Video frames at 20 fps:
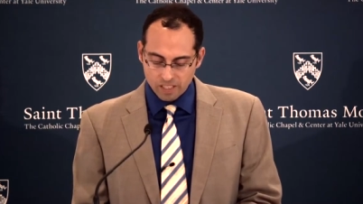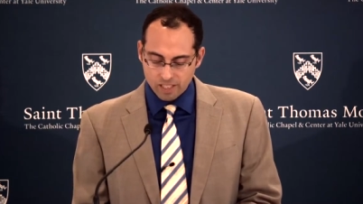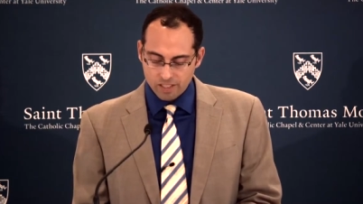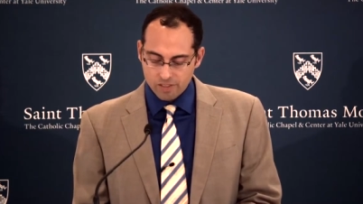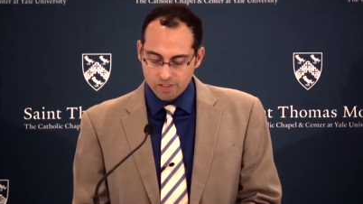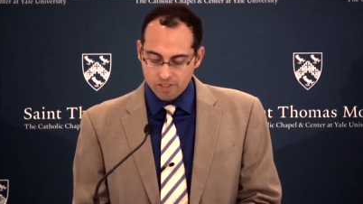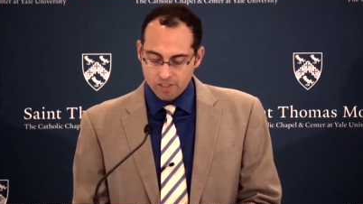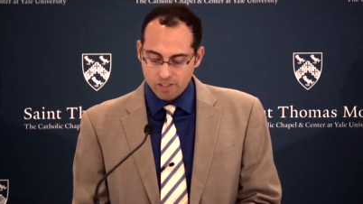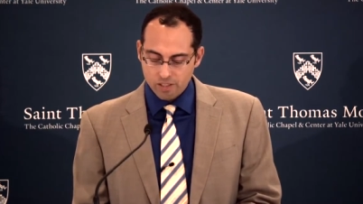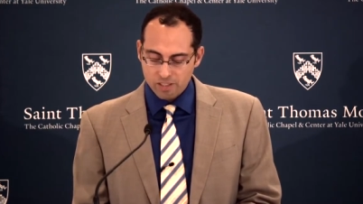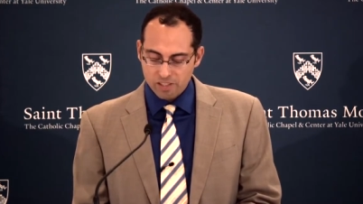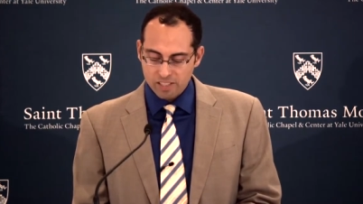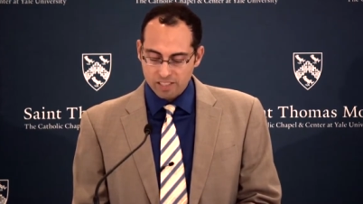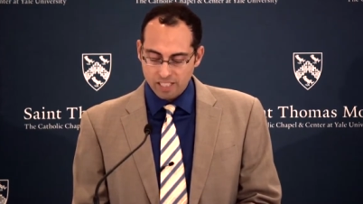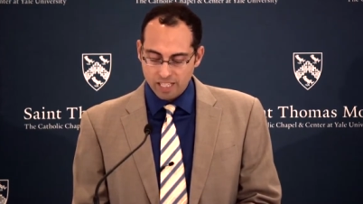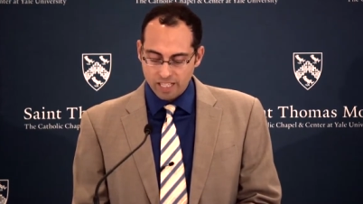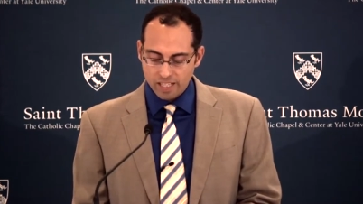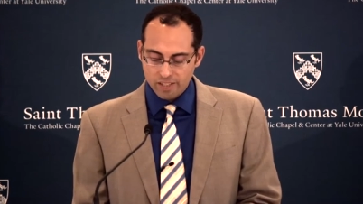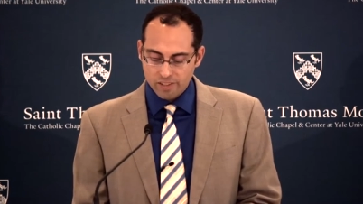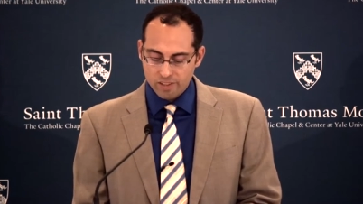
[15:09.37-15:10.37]
Consider its
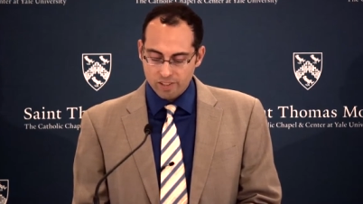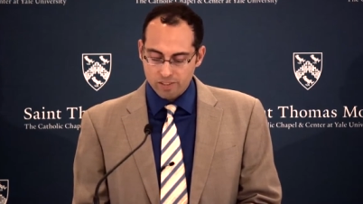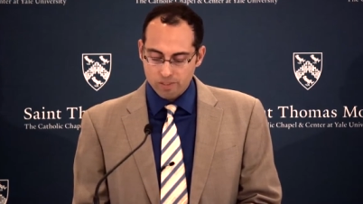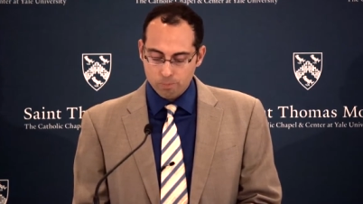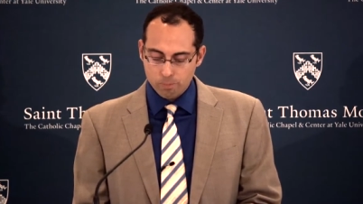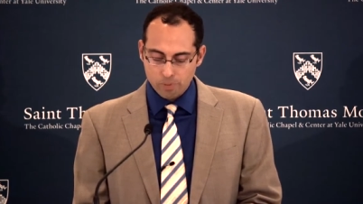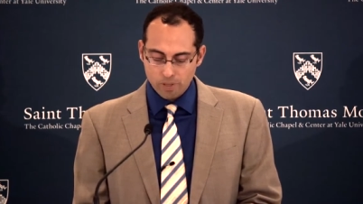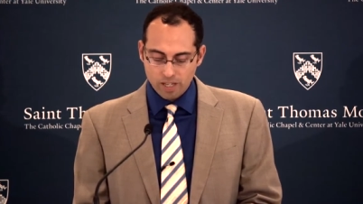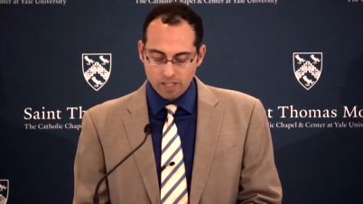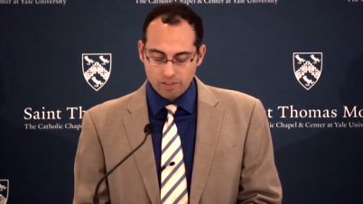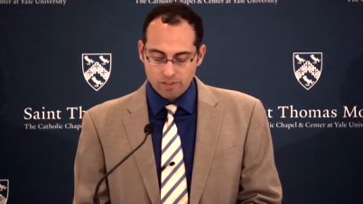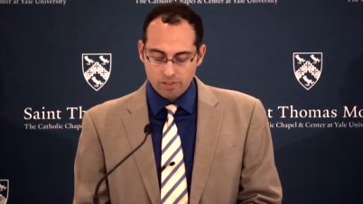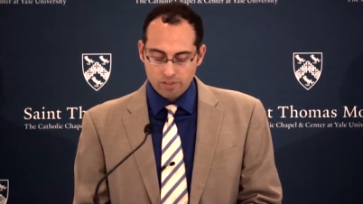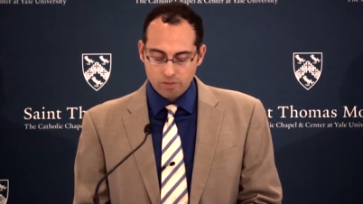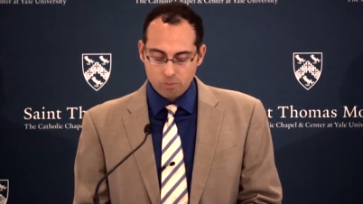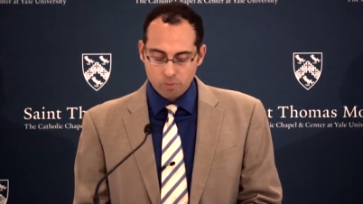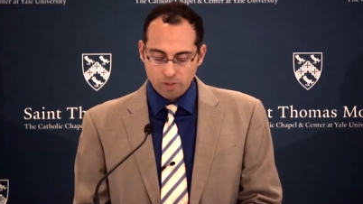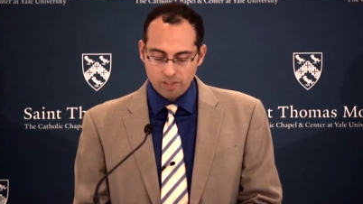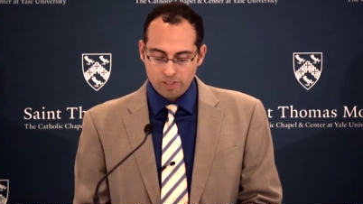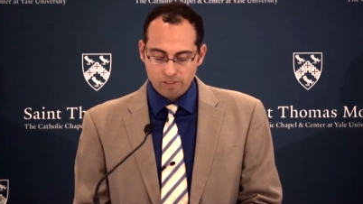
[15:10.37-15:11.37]
length, its
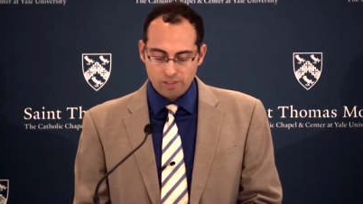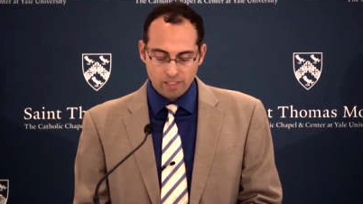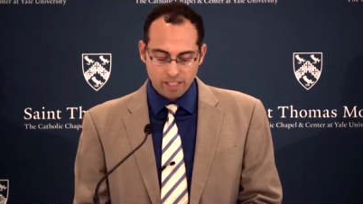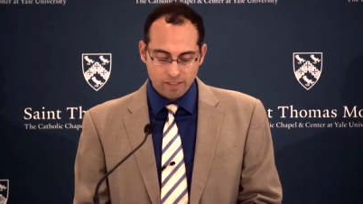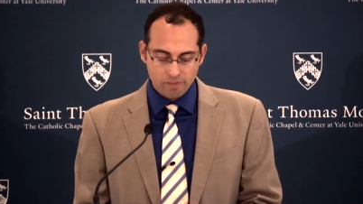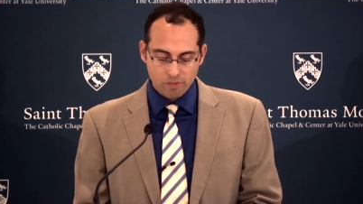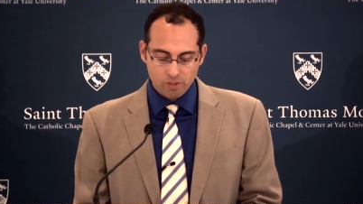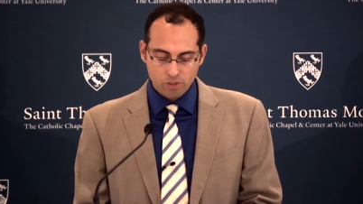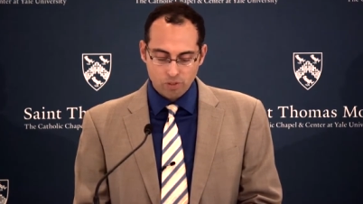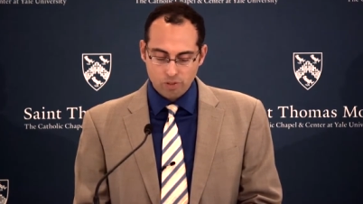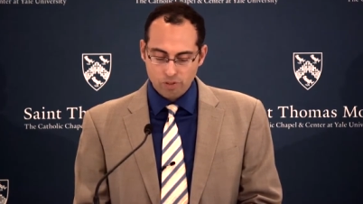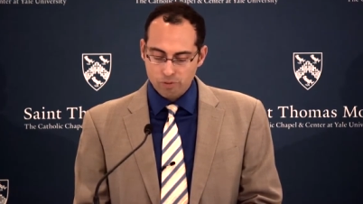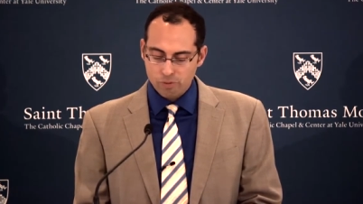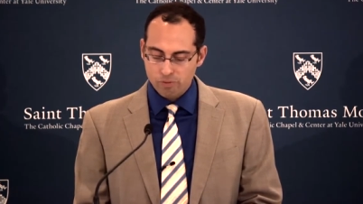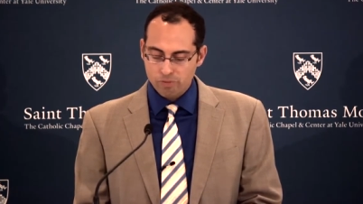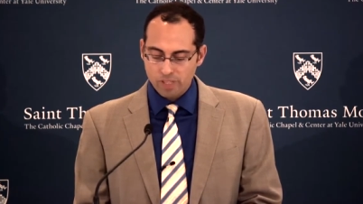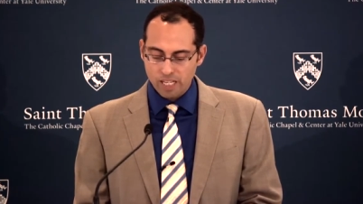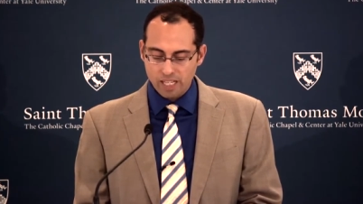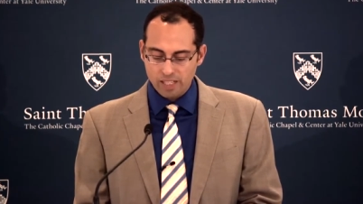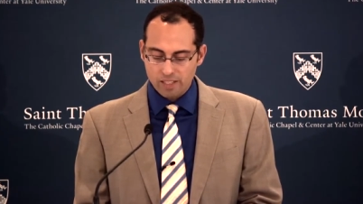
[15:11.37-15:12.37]
breadth, whether level or
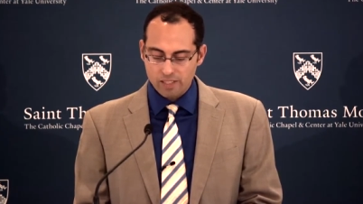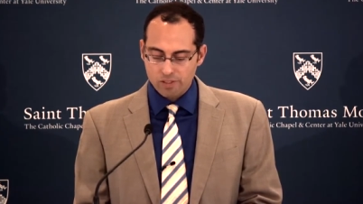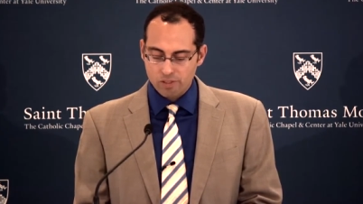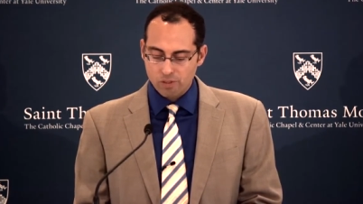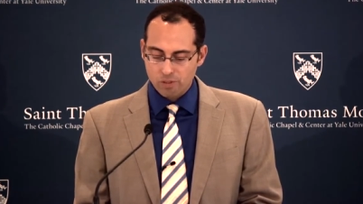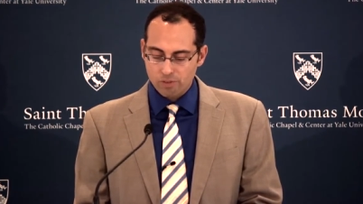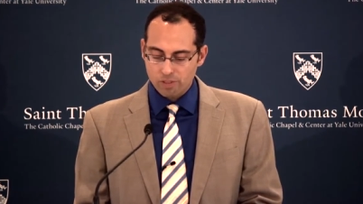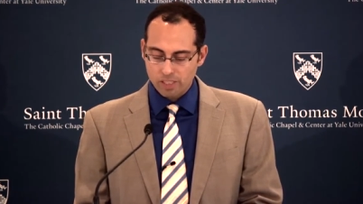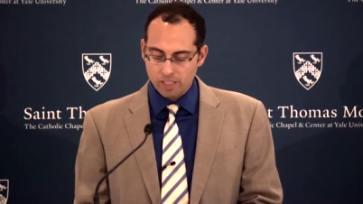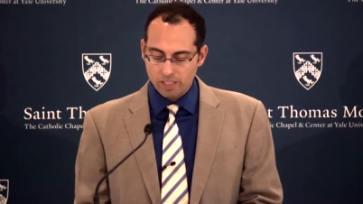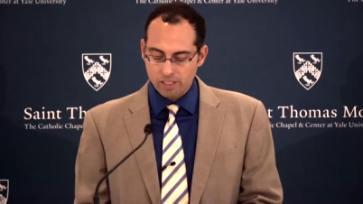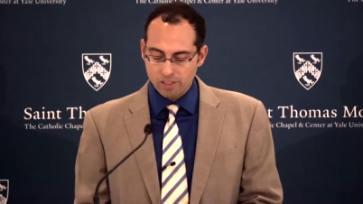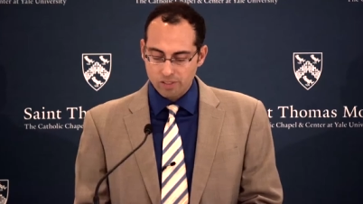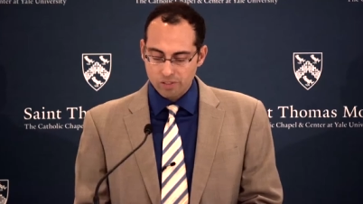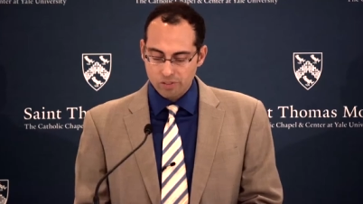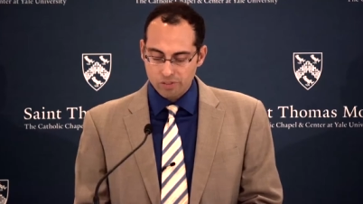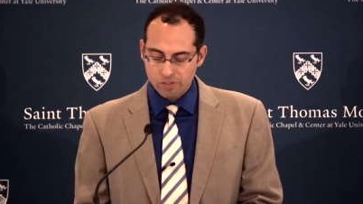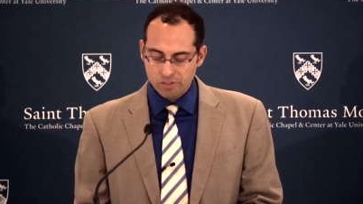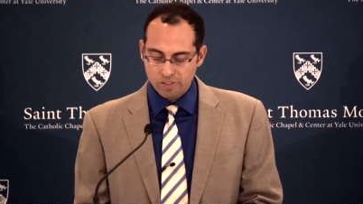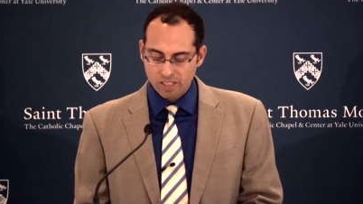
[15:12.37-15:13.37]
through valleys or over
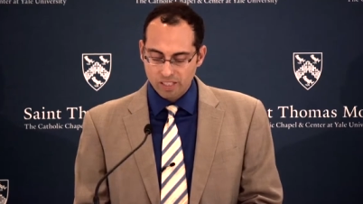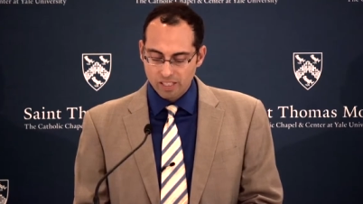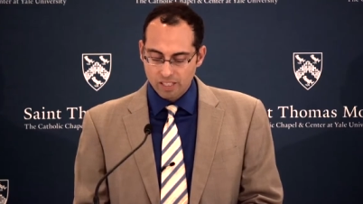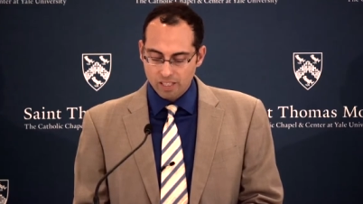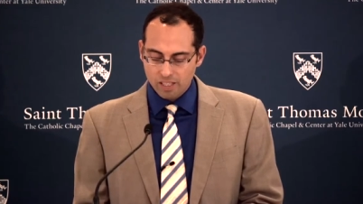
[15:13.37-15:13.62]
hills.